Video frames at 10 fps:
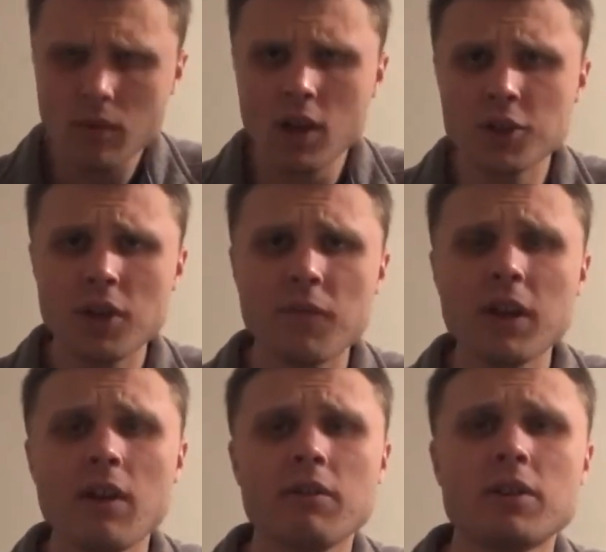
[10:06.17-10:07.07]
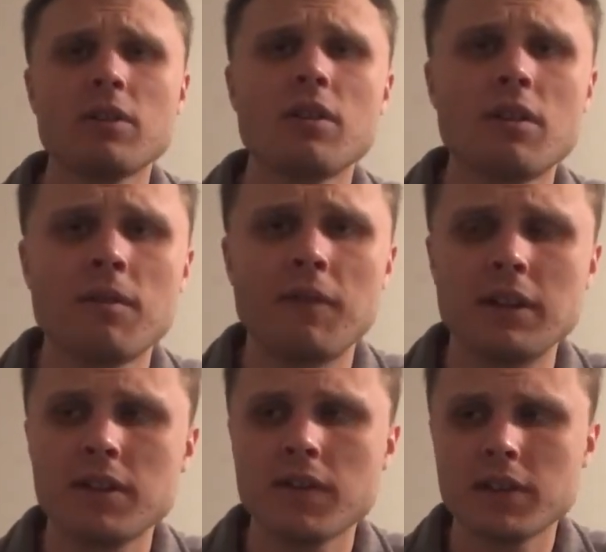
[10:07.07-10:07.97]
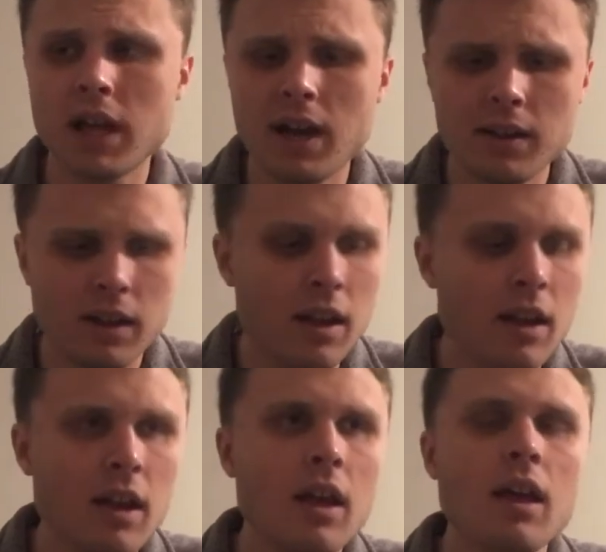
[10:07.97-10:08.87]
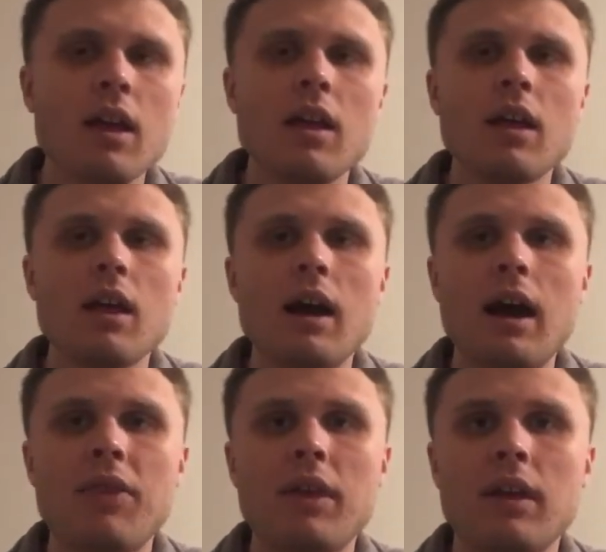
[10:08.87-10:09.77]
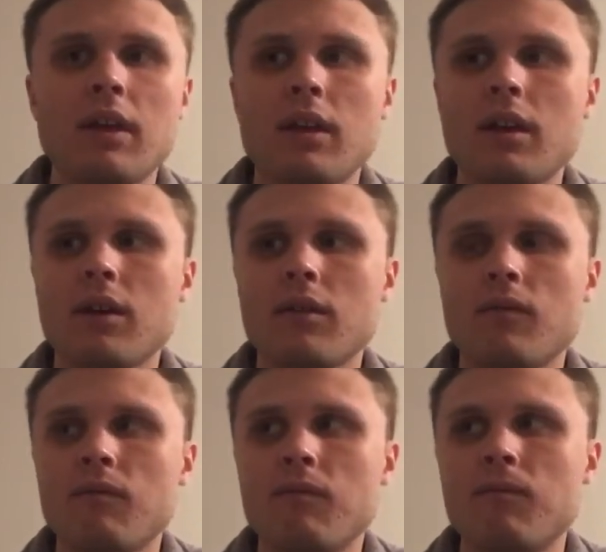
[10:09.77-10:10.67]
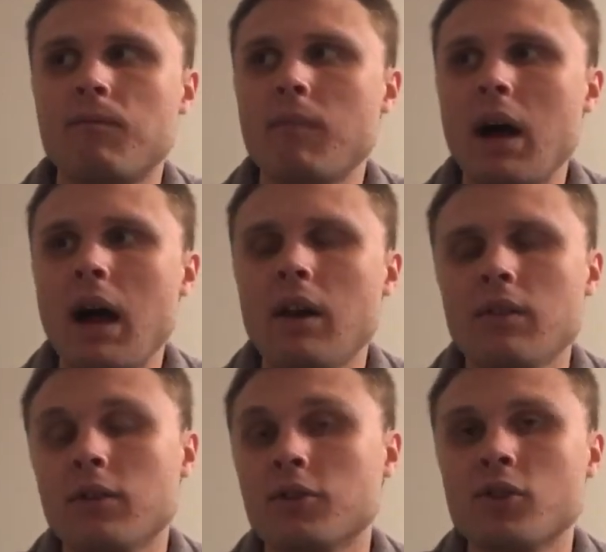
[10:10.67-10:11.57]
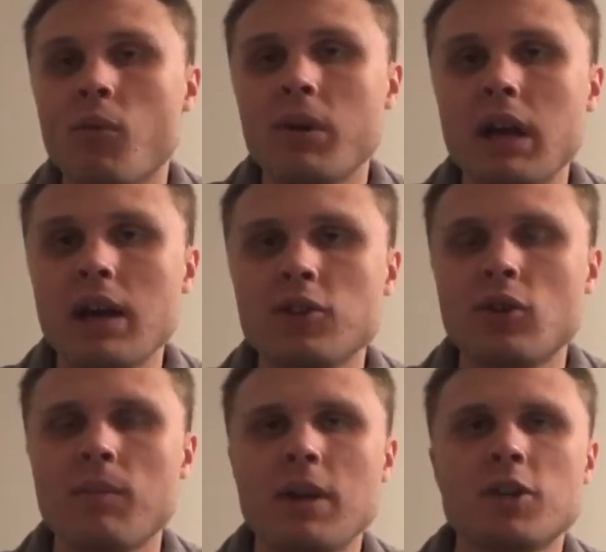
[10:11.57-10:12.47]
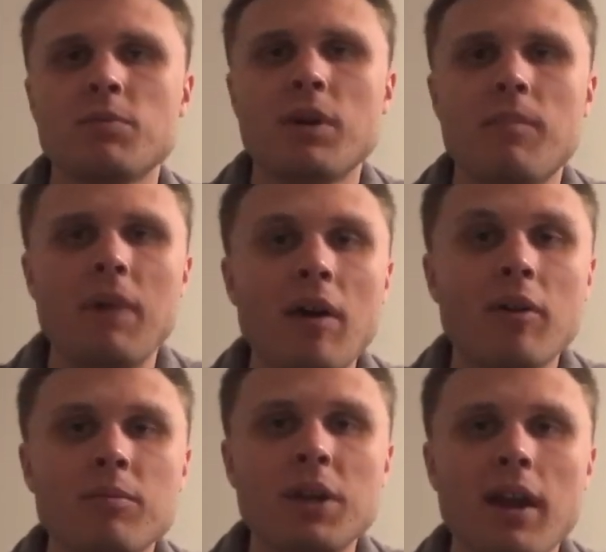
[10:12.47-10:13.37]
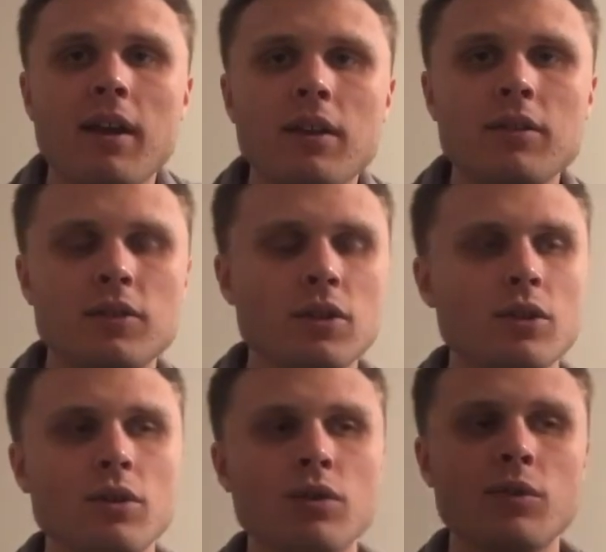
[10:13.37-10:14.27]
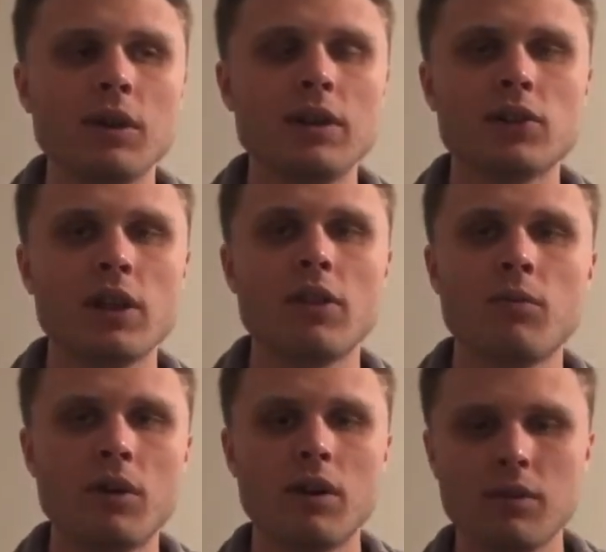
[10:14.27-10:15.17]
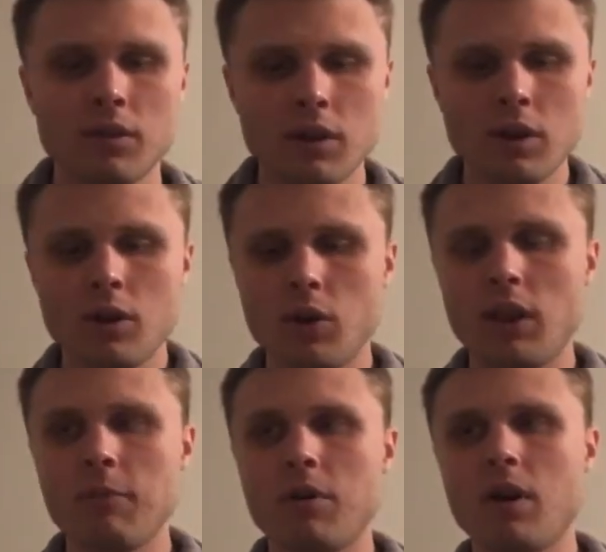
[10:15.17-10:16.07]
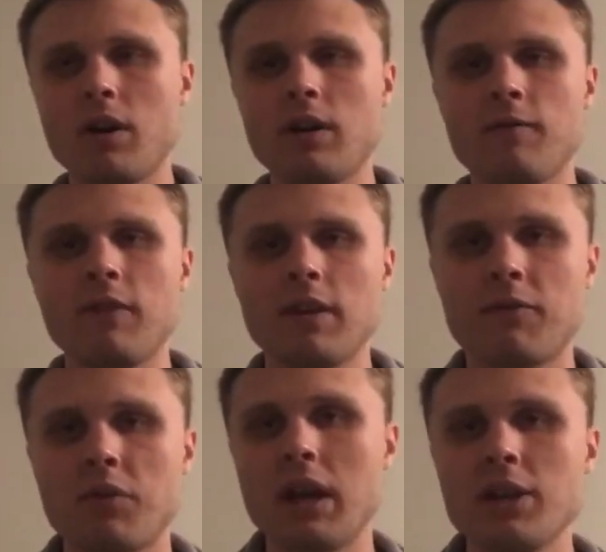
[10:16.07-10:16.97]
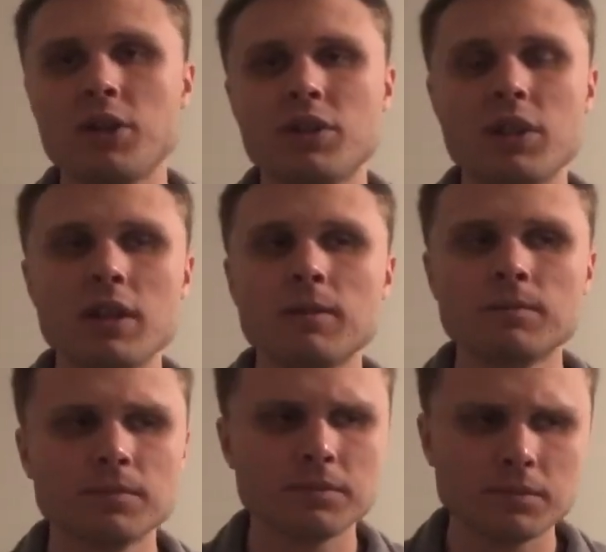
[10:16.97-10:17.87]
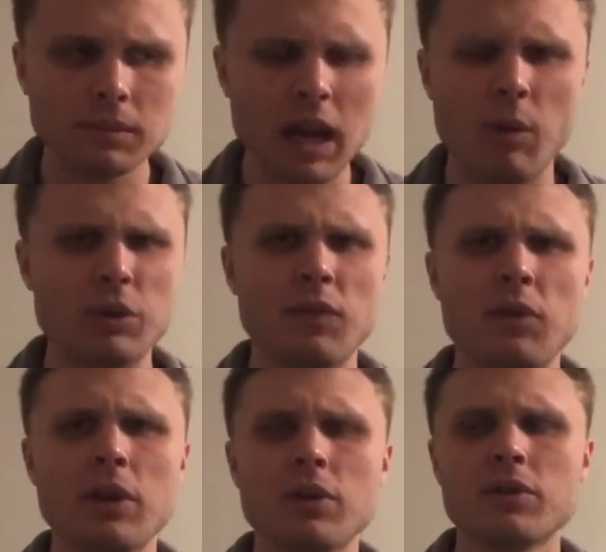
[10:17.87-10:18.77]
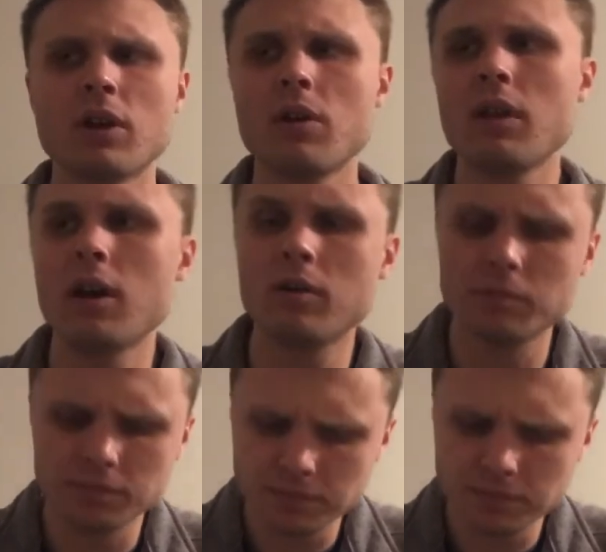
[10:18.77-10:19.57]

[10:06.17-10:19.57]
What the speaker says: Shifting over to the defensive side, I think there's so many guys you can mention, but Malcolm Jenkins, who is another one who they brought in via free agency. That was a few years ago, though.